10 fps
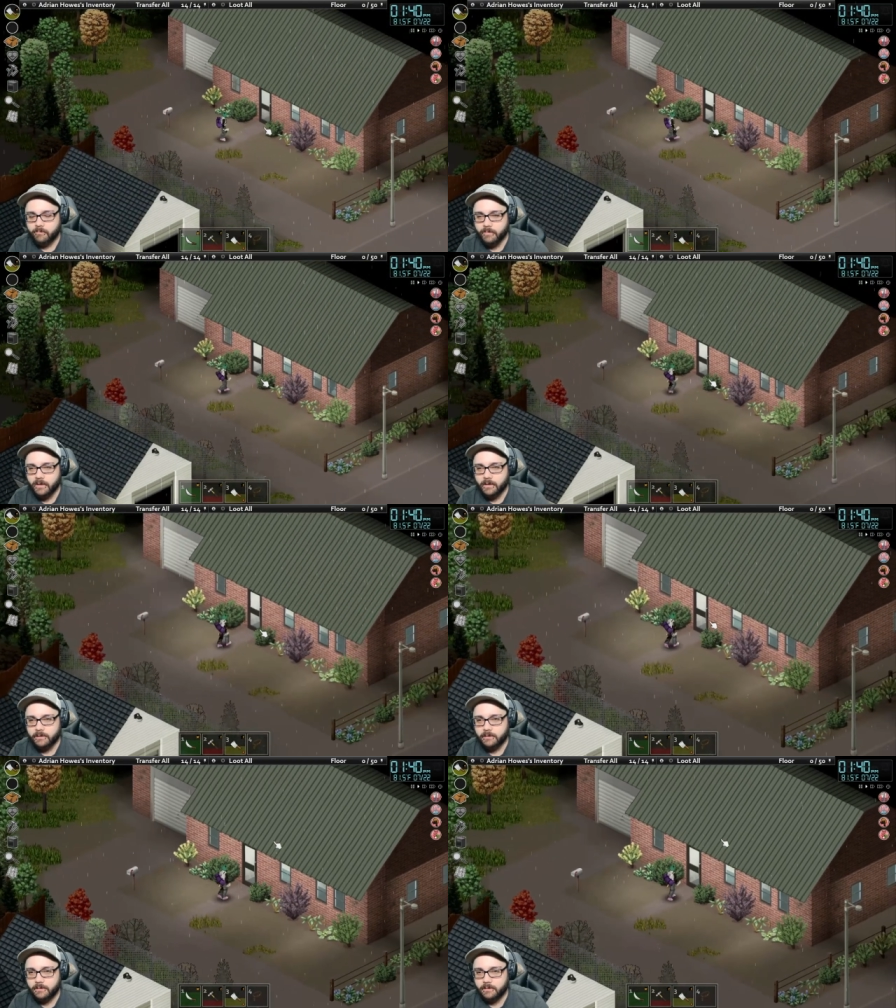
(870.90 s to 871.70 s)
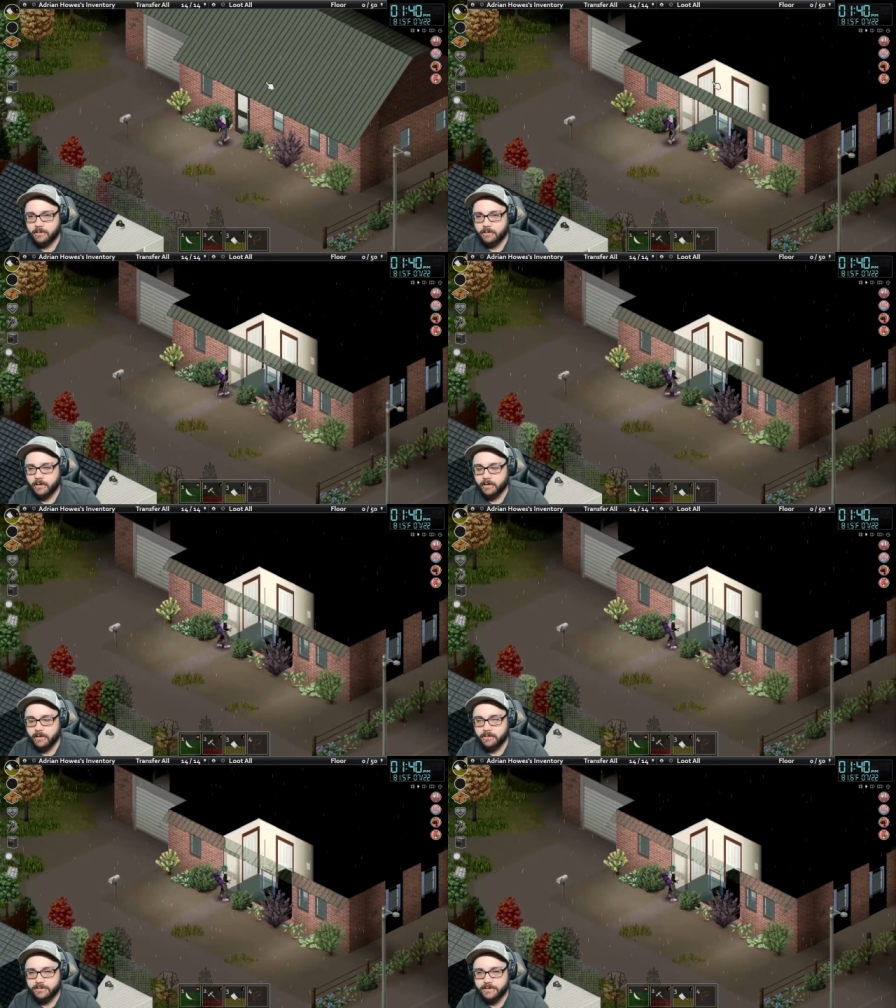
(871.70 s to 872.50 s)
But I
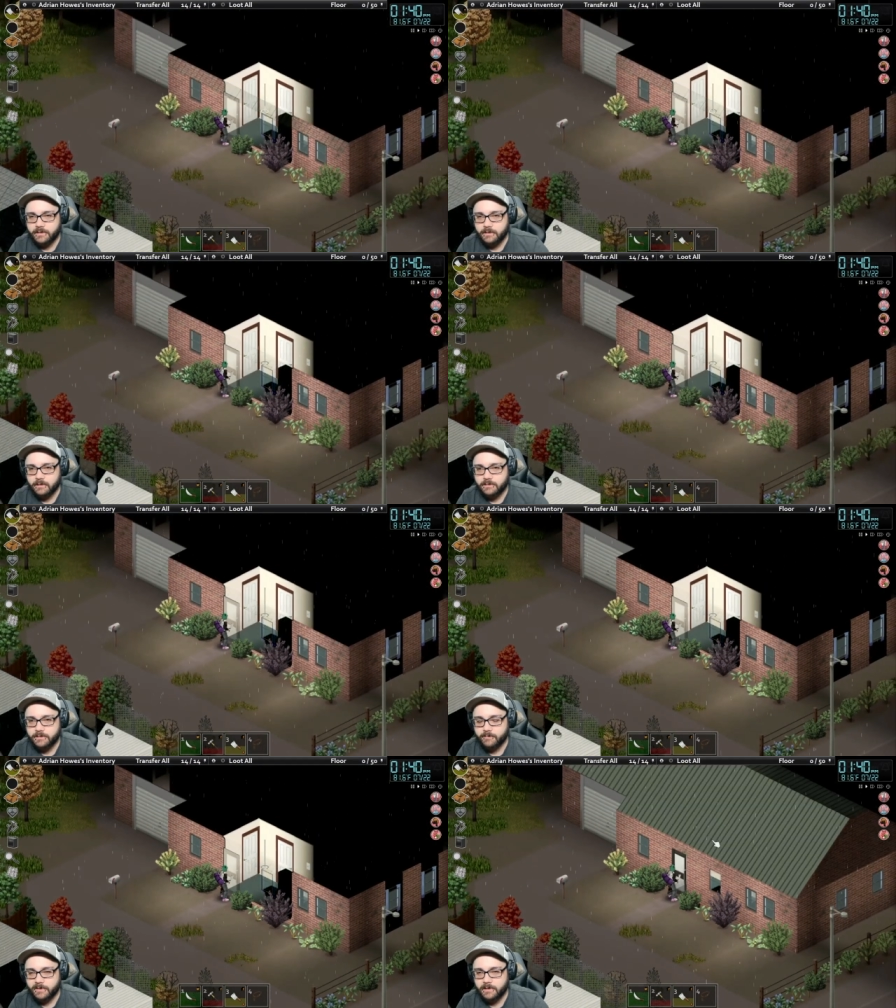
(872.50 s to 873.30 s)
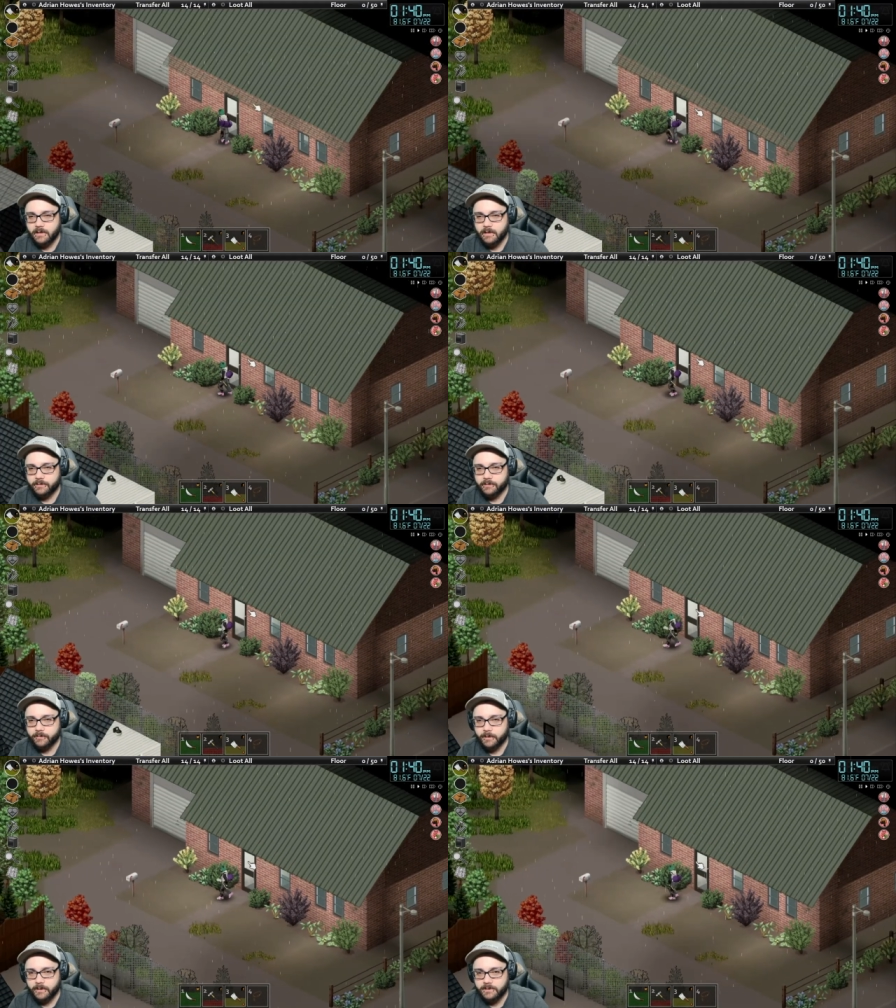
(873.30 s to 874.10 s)
guarantee some of the other
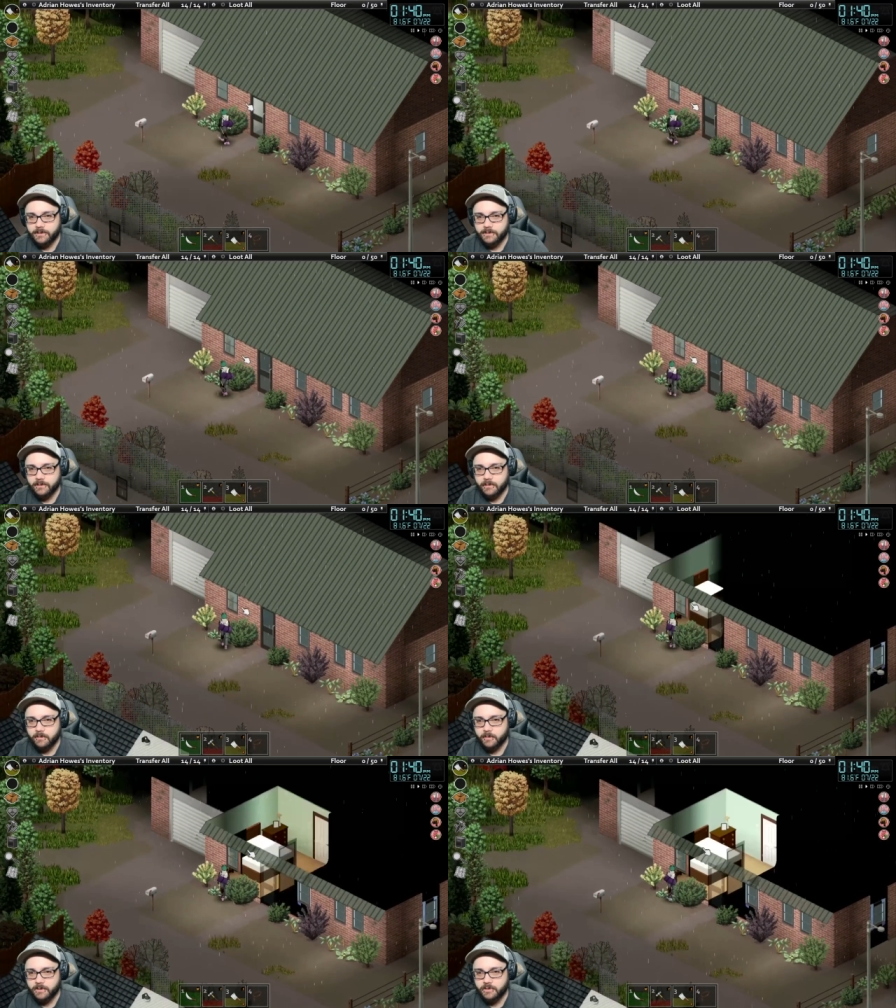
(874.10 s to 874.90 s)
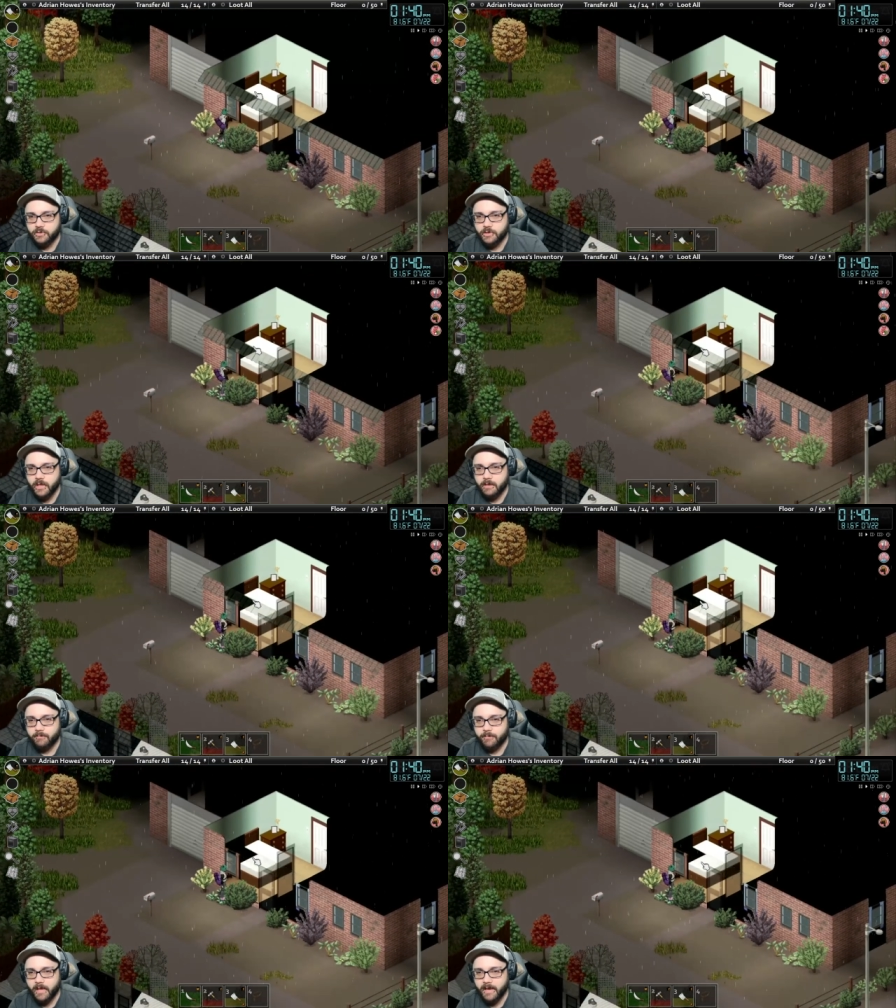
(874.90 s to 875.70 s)
places are going to be
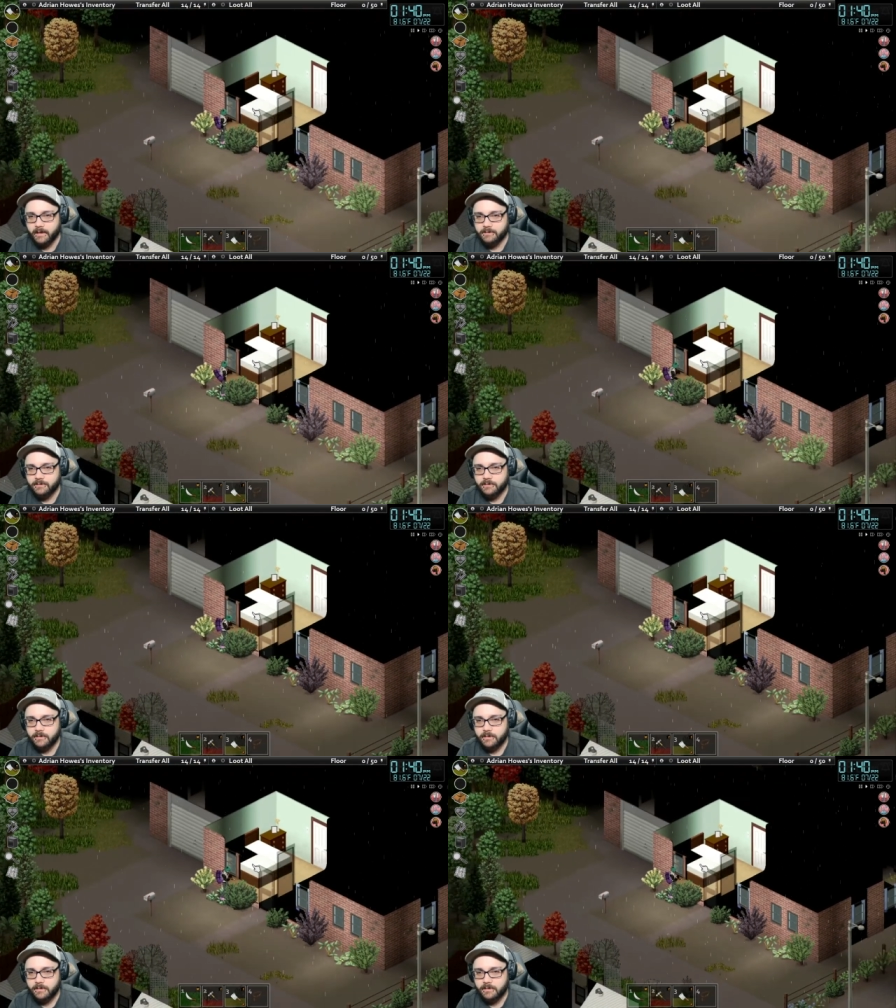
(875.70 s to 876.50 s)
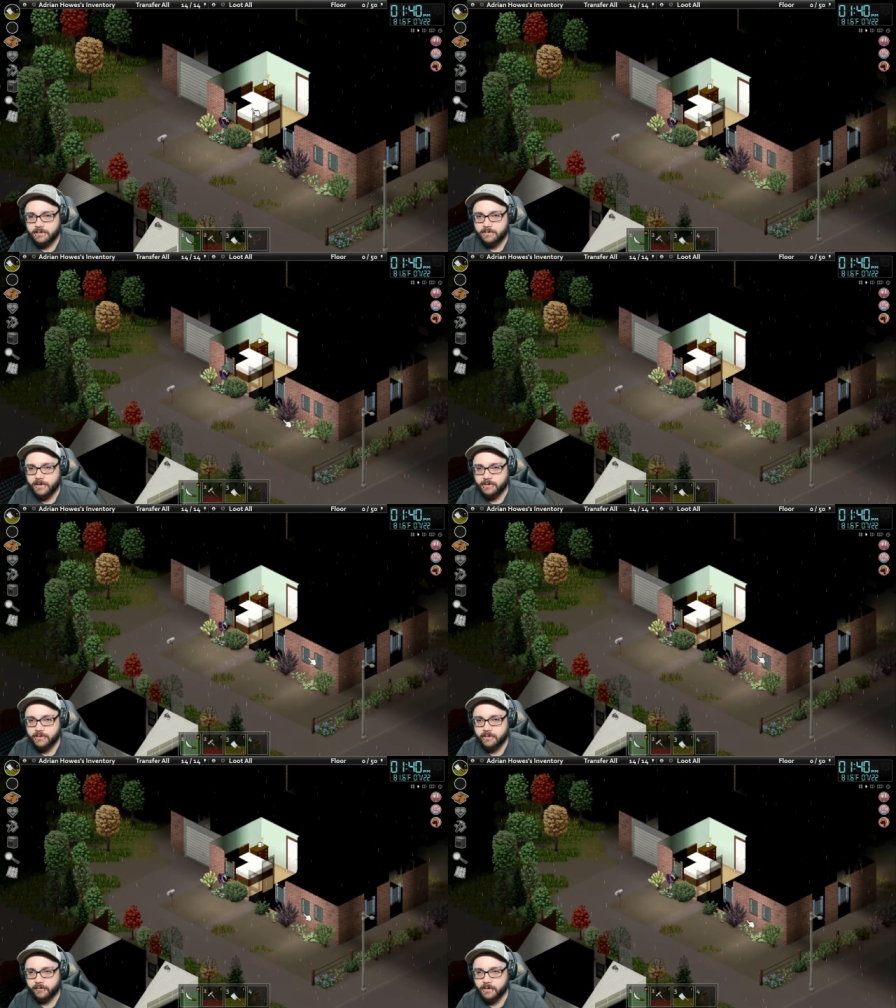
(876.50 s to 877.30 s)
jam-packed.
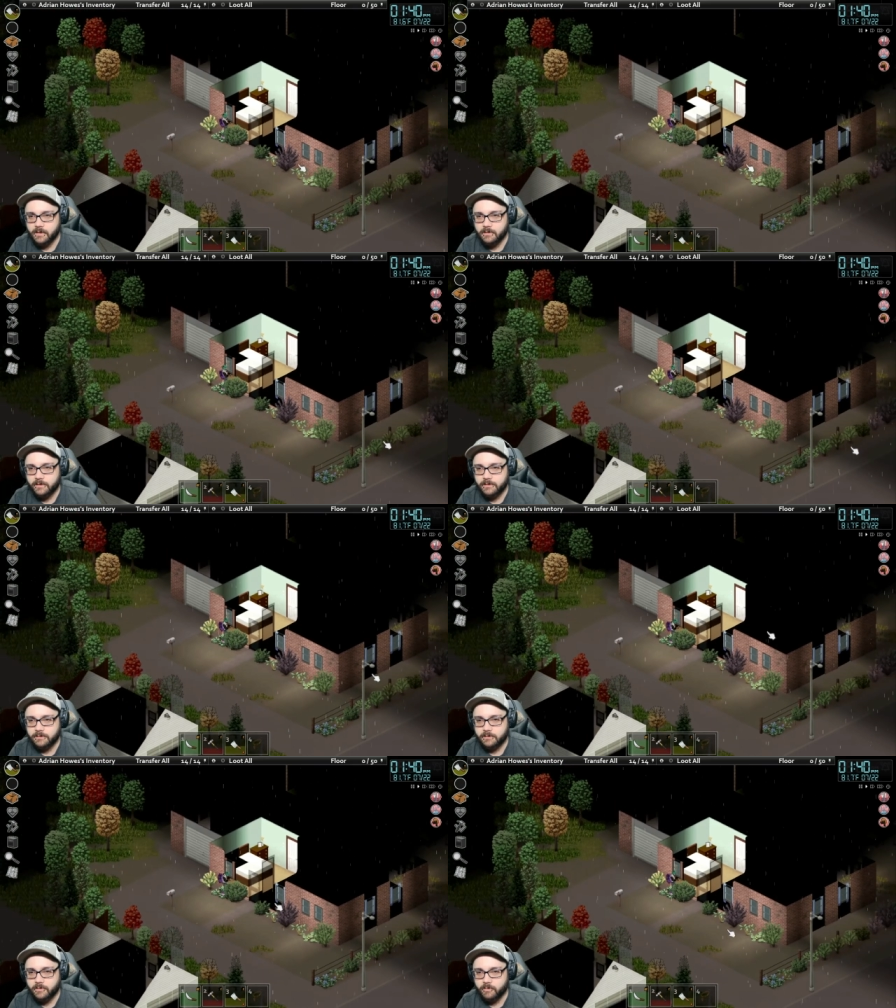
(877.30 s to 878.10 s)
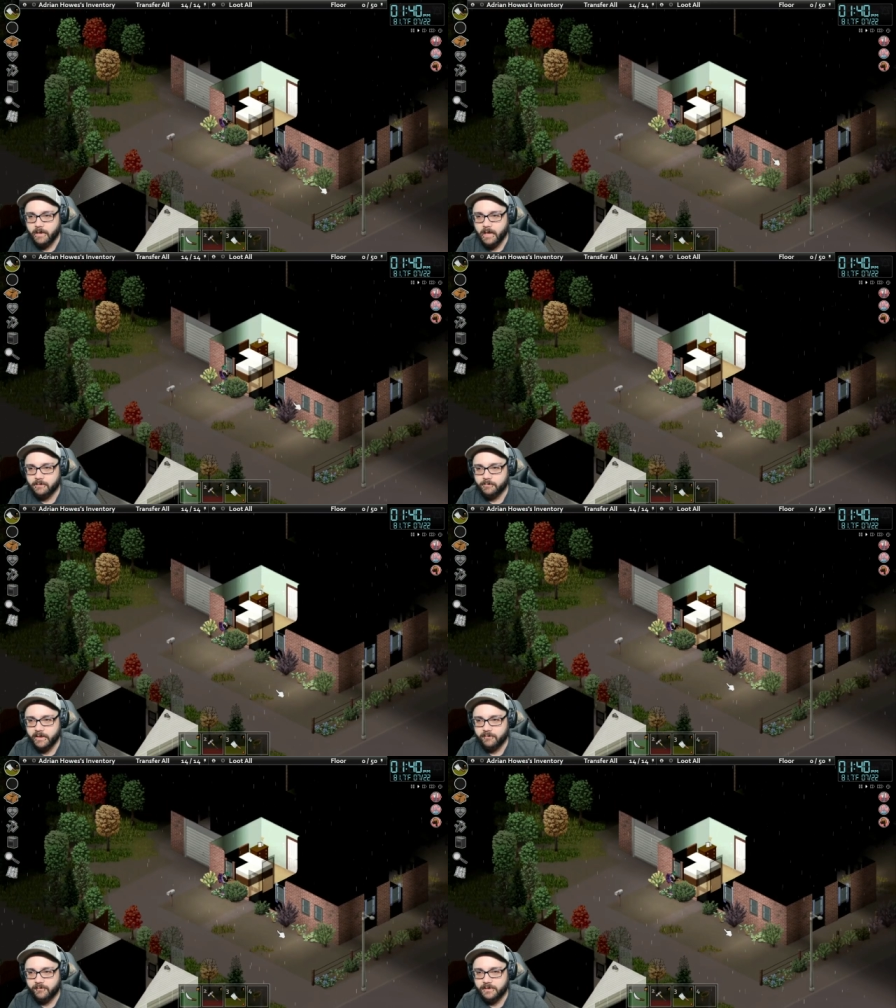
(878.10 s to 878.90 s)
Especially if they're all getting corralled
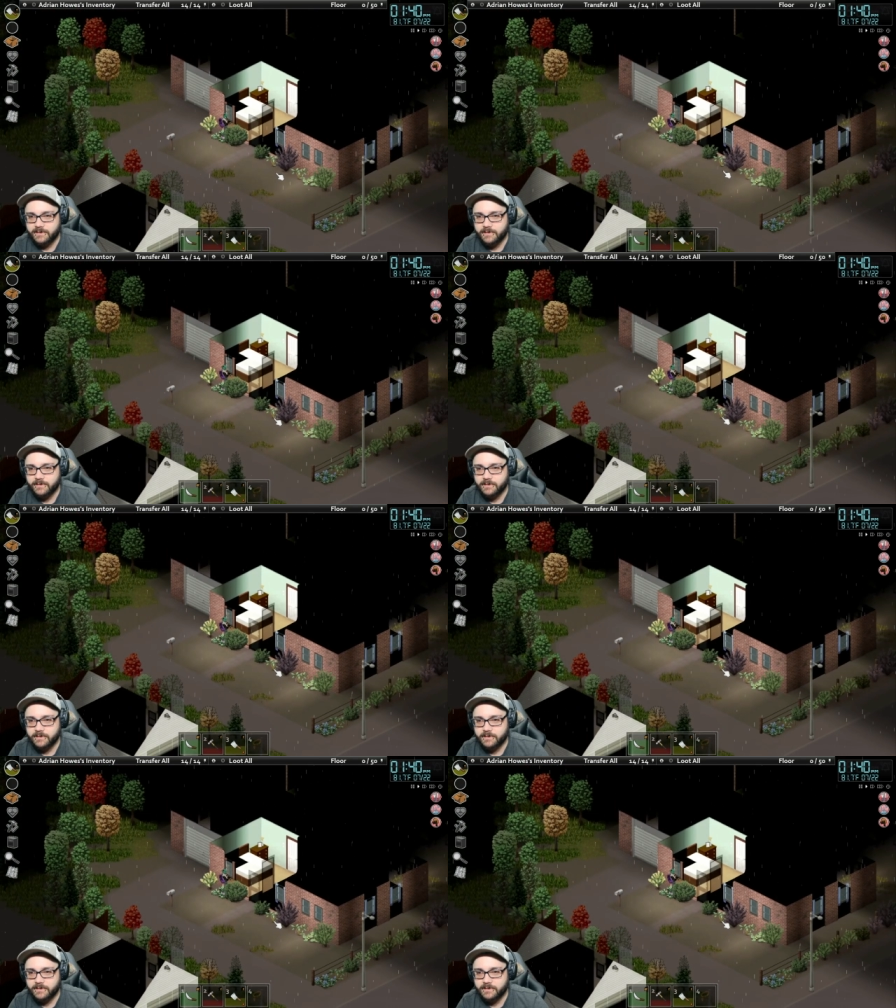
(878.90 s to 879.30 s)
by fences